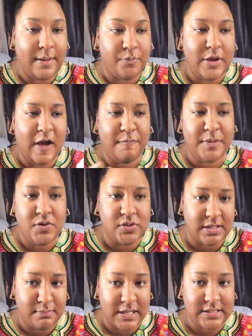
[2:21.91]
We have been
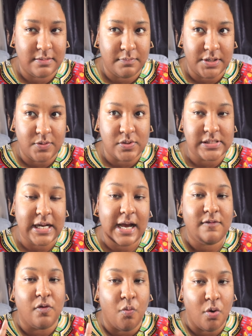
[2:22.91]
using Bath and Body Works, and I
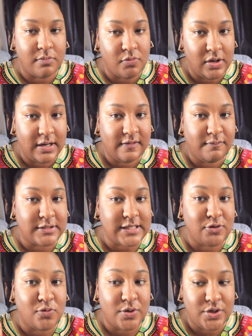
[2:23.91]
have one more left, but I
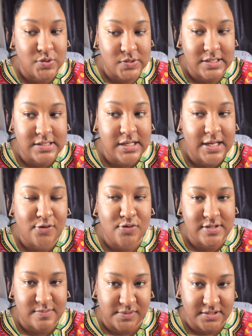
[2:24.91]
don't want to use that till like
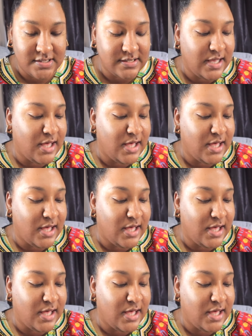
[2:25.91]
Christmas.